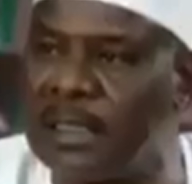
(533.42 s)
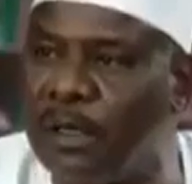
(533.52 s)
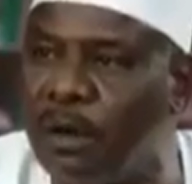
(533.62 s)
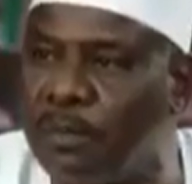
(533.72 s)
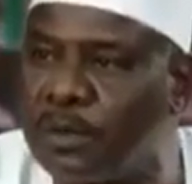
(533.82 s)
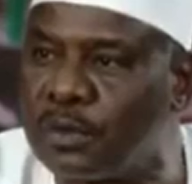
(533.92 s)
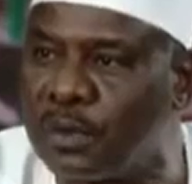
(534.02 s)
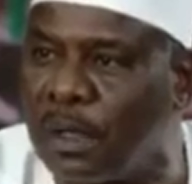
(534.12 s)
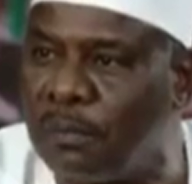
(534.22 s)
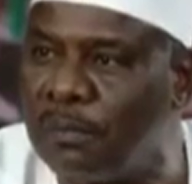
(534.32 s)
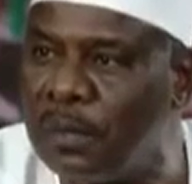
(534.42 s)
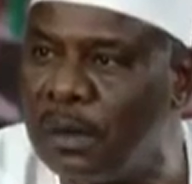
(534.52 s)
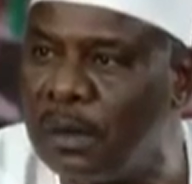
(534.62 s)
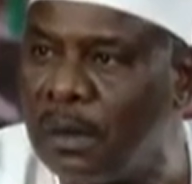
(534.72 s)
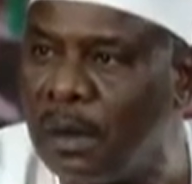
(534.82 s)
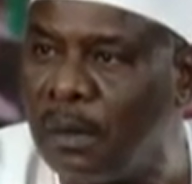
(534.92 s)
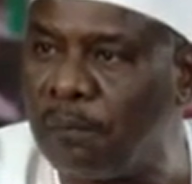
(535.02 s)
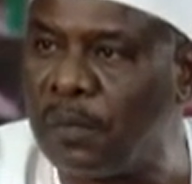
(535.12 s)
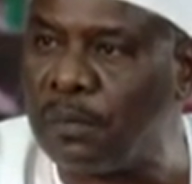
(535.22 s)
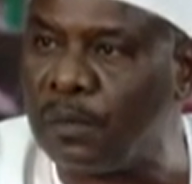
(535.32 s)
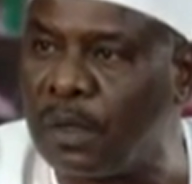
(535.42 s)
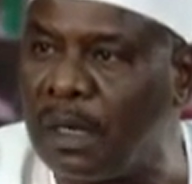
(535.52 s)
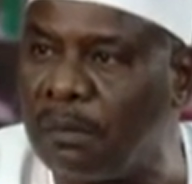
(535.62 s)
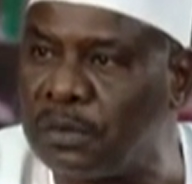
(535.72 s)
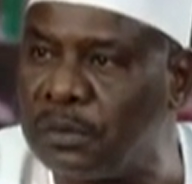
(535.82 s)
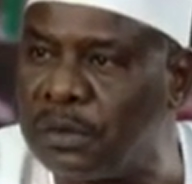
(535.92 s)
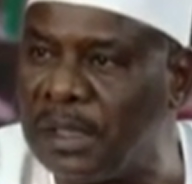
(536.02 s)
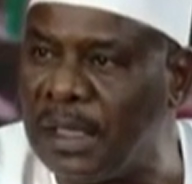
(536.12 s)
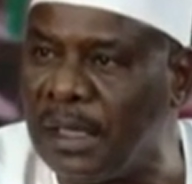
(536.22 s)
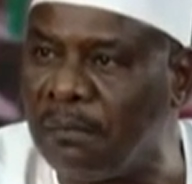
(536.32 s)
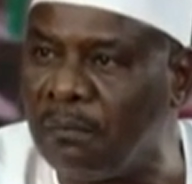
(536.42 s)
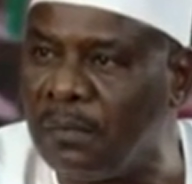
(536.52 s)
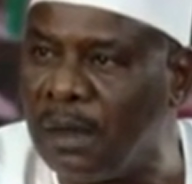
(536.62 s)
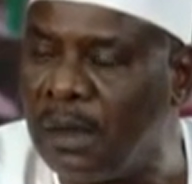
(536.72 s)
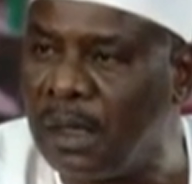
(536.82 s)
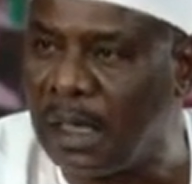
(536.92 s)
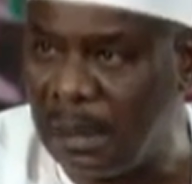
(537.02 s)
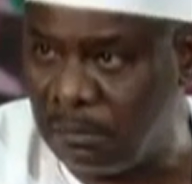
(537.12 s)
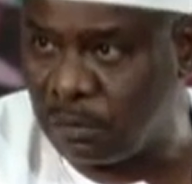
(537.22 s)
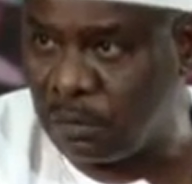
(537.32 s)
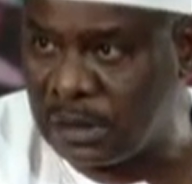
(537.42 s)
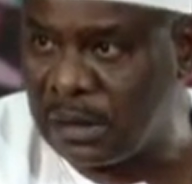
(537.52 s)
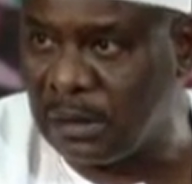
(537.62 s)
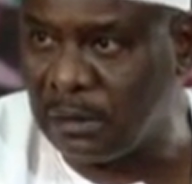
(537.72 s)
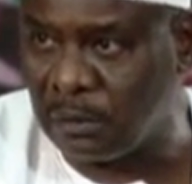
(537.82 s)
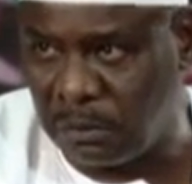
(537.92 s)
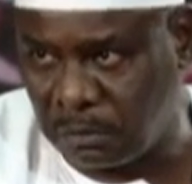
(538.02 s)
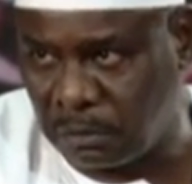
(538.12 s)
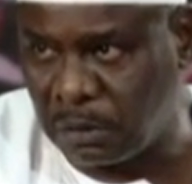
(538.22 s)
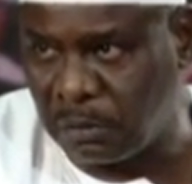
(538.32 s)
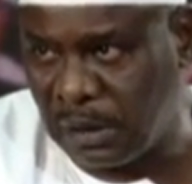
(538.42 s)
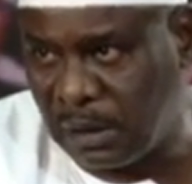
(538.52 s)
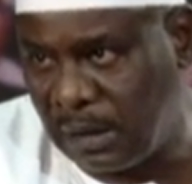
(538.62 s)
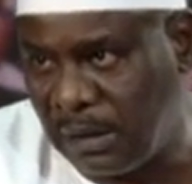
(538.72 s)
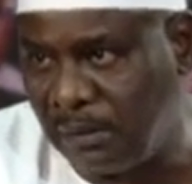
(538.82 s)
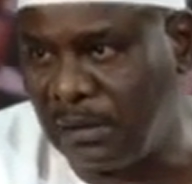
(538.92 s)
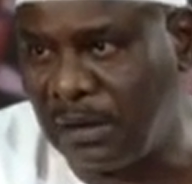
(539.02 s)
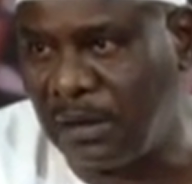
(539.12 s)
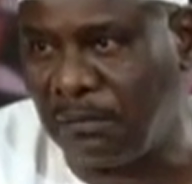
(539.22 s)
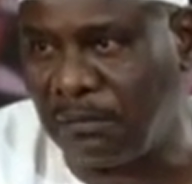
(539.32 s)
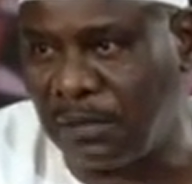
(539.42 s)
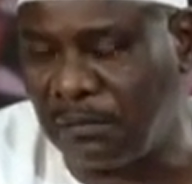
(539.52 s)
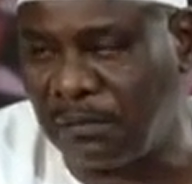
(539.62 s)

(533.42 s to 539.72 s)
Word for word: he opens up, people come to see him. I'm quoting, you quote me, and if, they, if, if